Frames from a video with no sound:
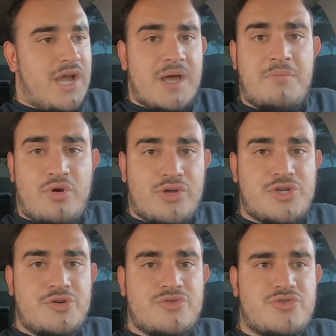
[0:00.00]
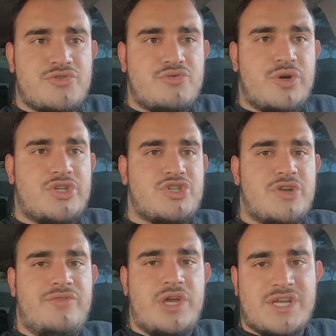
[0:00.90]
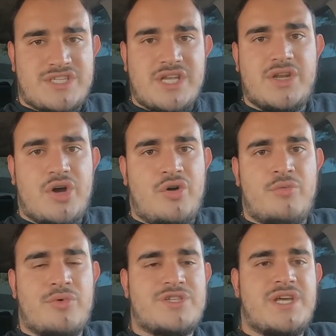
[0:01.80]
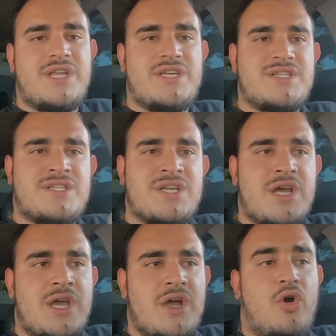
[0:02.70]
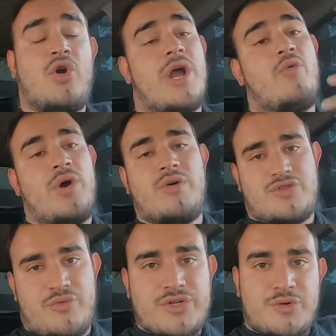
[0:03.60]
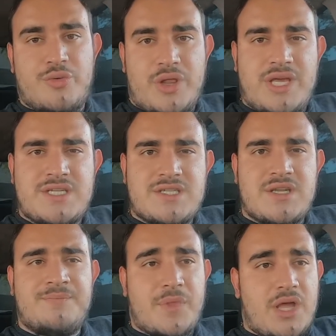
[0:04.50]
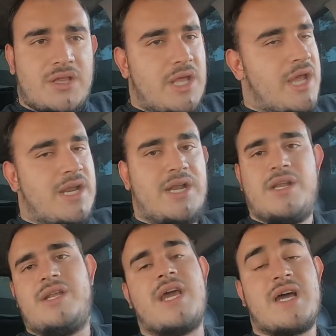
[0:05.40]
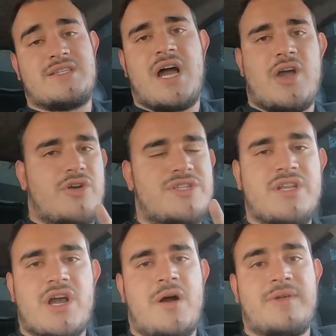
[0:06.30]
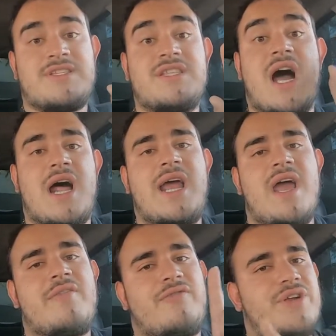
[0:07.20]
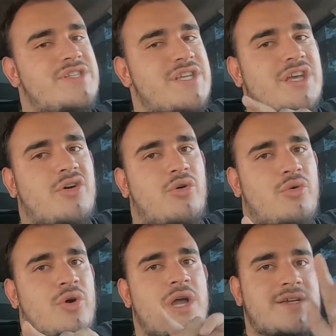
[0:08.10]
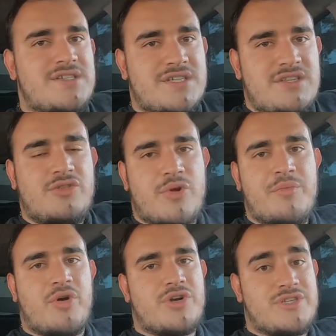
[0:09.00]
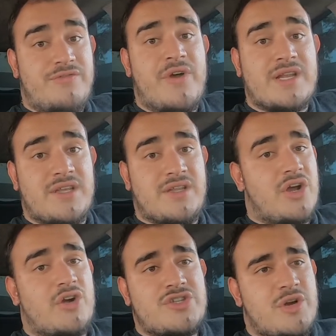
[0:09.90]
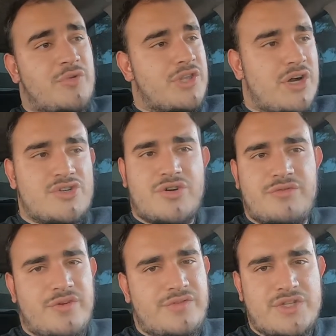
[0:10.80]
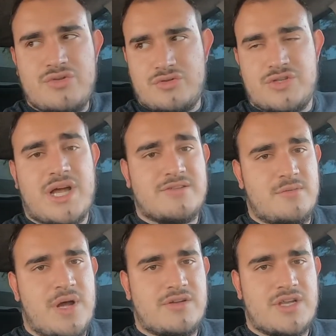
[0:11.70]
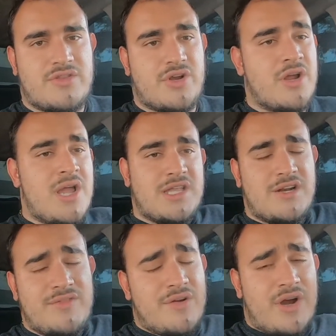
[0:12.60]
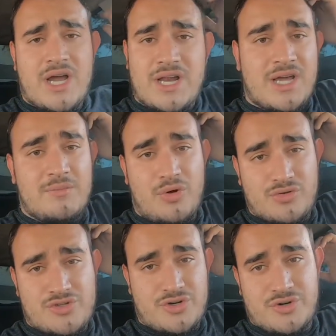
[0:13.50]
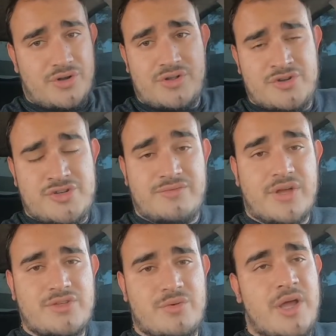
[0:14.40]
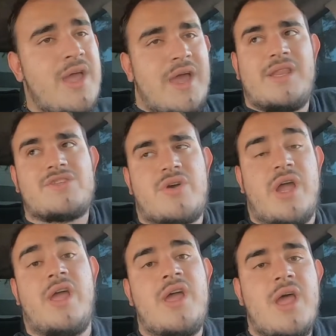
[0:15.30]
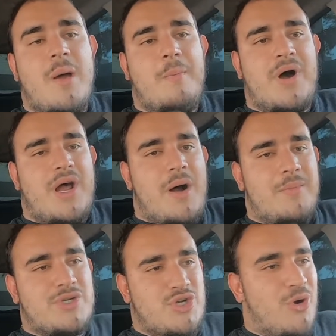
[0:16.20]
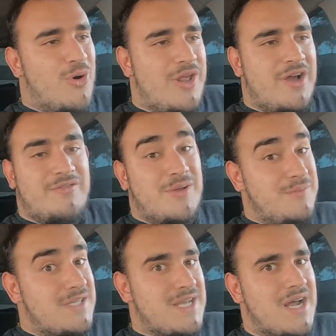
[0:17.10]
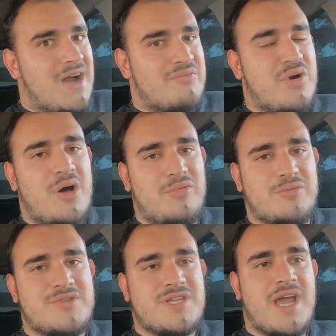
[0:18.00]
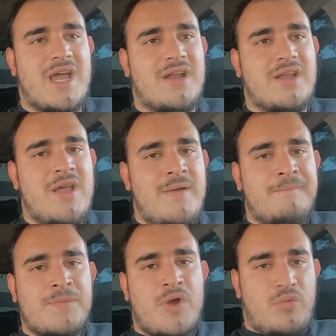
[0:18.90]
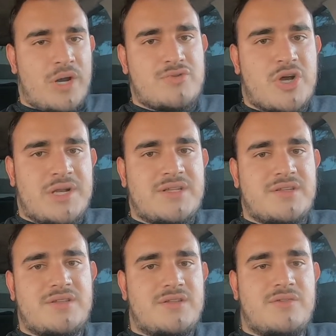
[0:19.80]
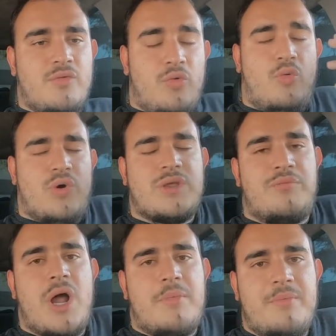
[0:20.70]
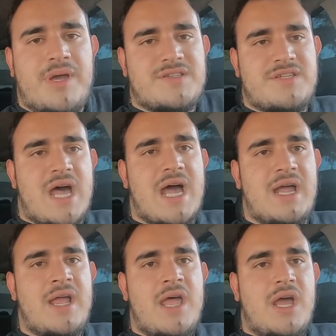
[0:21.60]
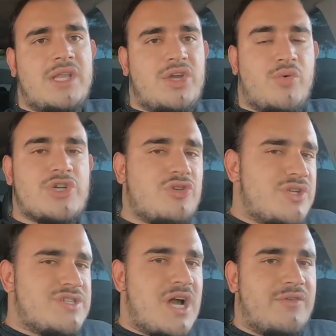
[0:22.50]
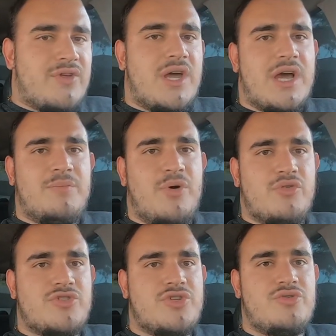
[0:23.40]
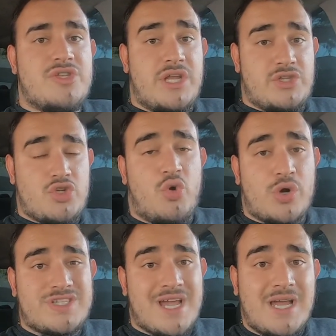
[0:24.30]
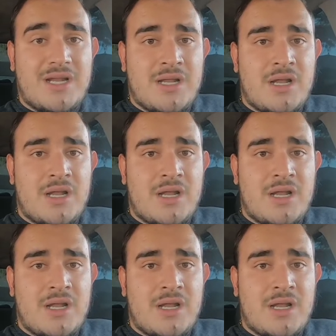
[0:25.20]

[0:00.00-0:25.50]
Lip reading: head bolt issues, which, if you guys didn't know, Mercedes, or when it was originally released, and yes, I already see the comments, not every single 63 motor is affected. There are some with 150, 200,000 miles out there that have never had head bolts or other stuff done to it, and that's great. But a majority of them did have problems. And what the problem is that the original design for the head bolts used a Torx head,